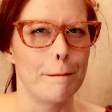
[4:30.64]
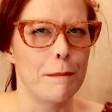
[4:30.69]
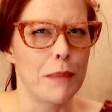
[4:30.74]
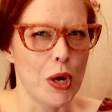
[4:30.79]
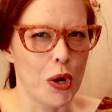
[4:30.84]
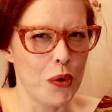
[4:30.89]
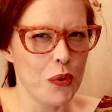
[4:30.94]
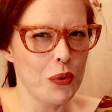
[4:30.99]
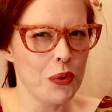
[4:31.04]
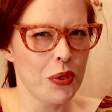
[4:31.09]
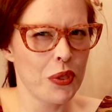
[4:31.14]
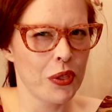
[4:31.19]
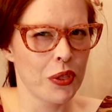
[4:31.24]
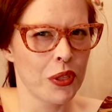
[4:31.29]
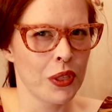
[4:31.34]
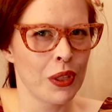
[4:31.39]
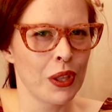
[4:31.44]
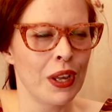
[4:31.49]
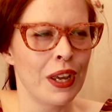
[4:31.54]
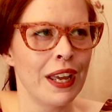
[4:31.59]

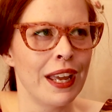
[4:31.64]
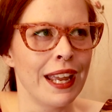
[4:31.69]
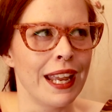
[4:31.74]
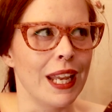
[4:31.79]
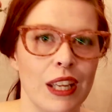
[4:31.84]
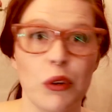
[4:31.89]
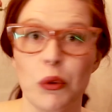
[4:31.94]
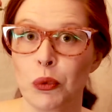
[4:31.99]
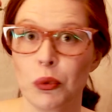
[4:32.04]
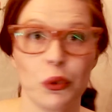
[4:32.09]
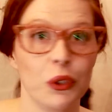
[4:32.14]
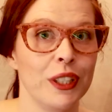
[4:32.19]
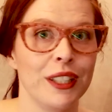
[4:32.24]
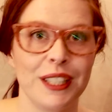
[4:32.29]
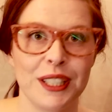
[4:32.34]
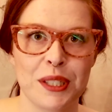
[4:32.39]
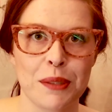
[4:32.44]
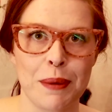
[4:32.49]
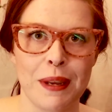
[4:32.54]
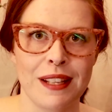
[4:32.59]
both. It
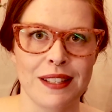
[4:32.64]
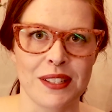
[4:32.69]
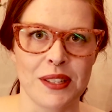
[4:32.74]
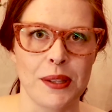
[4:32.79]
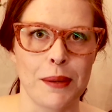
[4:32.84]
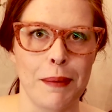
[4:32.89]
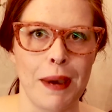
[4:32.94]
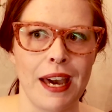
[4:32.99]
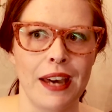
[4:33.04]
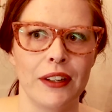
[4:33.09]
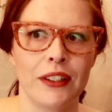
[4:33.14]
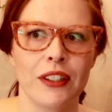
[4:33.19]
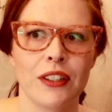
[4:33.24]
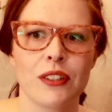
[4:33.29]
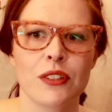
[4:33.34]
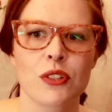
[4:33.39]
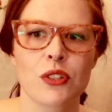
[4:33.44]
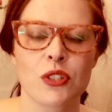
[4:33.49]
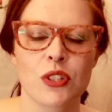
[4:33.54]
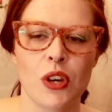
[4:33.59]
really depends on the
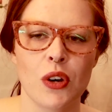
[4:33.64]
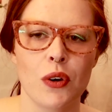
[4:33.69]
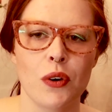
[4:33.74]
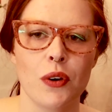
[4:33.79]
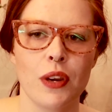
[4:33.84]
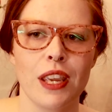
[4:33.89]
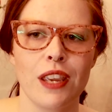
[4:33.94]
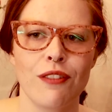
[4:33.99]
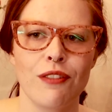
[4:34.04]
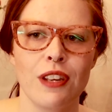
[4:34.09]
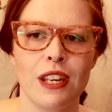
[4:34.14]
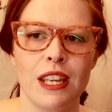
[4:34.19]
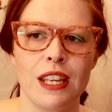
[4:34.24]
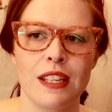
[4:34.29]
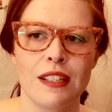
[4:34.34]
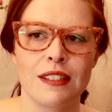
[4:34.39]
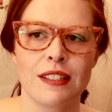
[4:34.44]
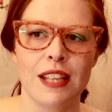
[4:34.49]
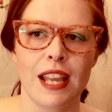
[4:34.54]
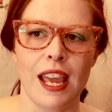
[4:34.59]
pattern. So if it
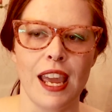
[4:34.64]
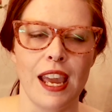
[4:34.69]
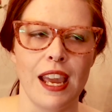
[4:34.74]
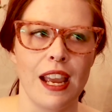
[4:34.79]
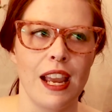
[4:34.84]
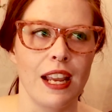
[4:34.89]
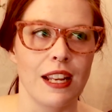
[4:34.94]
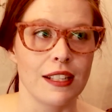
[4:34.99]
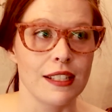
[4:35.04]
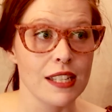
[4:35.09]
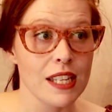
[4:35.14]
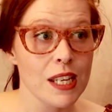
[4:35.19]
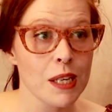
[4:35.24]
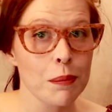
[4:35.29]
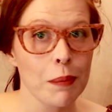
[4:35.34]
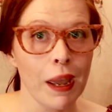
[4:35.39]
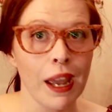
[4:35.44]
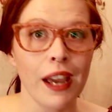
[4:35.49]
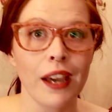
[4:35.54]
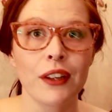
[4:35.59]
is an
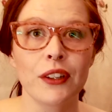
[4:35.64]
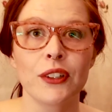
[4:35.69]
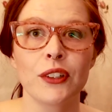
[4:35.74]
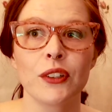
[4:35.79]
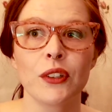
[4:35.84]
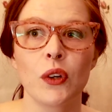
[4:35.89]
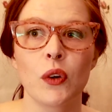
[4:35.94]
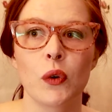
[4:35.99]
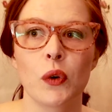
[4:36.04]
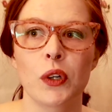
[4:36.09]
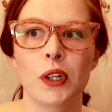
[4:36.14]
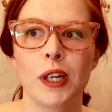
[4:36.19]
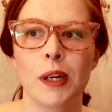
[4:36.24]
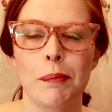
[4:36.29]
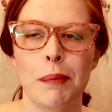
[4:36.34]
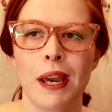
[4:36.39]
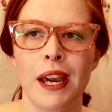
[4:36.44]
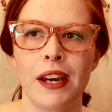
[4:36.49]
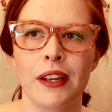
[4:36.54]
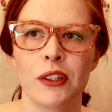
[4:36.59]
antique pattern or a
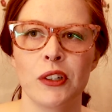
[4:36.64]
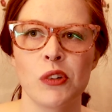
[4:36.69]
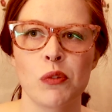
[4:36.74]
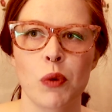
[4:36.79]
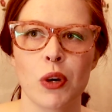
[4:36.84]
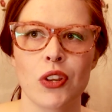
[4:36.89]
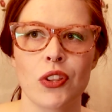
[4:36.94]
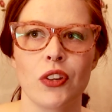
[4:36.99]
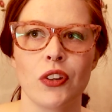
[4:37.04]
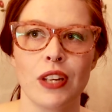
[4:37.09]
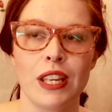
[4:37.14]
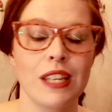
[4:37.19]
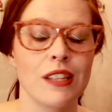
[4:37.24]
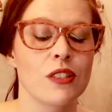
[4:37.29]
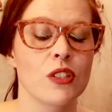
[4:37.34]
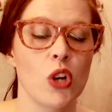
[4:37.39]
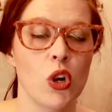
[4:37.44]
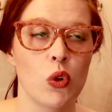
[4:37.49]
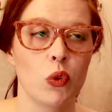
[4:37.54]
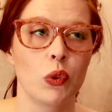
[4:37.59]
pattern where there
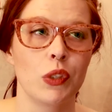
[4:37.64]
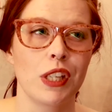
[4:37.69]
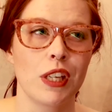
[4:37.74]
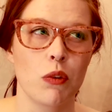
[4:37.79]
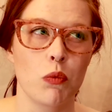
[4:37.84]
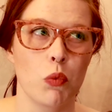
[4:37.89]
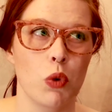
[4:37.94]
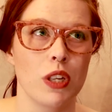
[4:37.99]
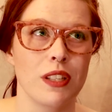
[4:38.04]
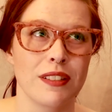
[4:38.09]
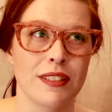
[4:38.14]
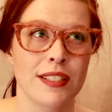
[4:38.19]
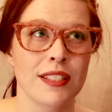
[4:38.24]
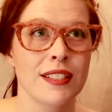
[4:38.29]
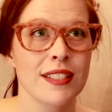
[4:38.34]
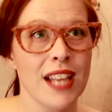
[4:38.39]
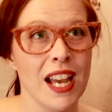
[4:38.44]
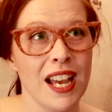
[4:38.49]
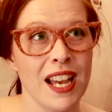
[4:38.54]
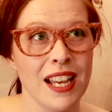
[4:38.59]
is only one
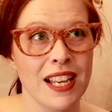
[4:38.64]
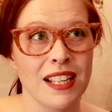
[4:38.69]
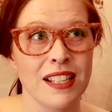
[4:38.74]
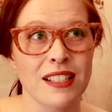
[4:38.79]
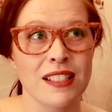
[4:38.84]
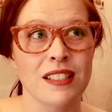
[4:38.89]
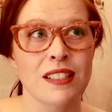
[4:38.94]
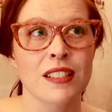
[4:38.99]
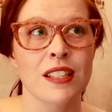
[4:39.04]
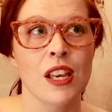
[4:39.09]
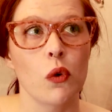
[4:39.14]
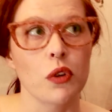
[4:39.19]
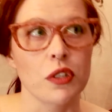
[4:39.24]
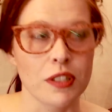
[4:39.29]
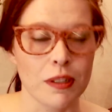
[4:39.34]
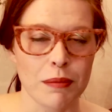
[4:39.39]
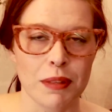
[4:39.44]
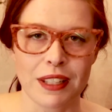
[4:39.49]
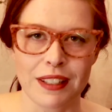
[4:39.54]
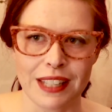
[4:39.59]
size or
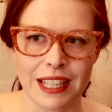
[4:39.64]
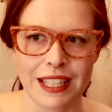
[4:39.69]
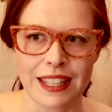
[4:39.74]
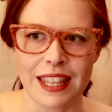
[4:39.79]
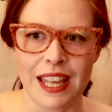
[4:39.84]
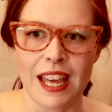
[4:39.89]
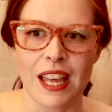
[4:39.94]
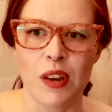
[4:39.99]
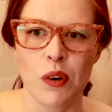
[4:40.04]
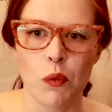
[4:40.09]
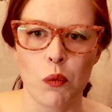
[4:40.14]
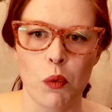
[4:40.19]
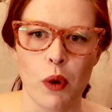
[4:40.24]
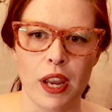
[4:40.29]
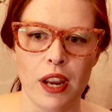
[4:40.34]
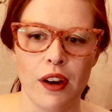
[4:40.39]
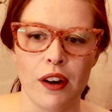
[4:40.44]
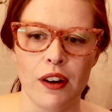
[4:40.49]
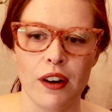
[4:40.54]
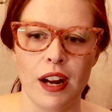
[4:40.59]
something like that,
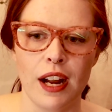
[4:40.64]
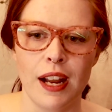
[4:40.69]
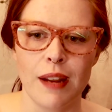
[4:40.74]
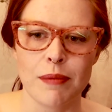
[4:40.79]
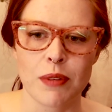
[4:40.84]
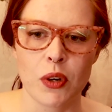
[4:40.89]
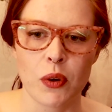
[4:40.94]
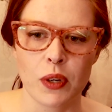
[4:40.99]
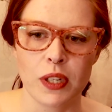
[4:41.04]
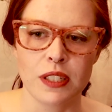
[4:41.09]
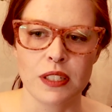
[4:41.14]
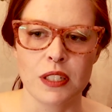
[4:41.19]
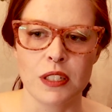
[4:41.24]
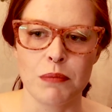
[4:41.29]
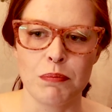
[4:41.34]
where I'm going to